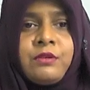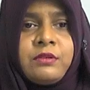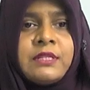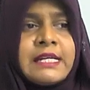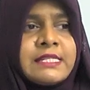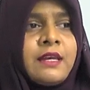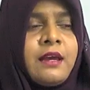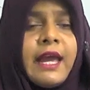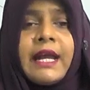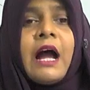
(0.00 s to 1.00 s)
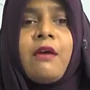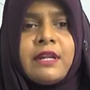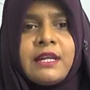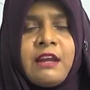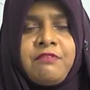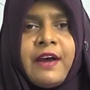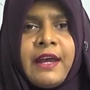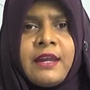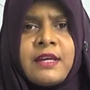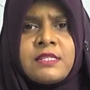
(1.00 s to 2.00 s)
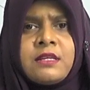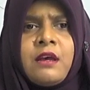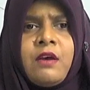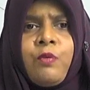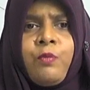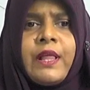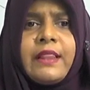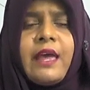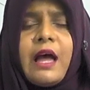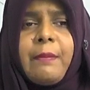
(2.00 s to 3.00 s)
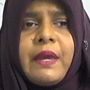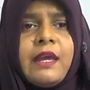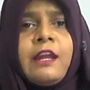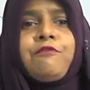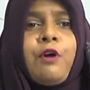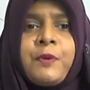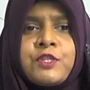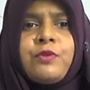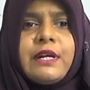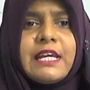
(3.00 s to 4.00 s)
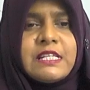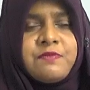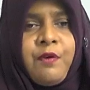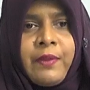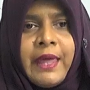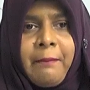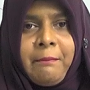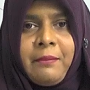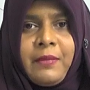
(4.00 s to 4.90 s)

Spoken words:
does accounting and finance, will there be enough opportunities for them?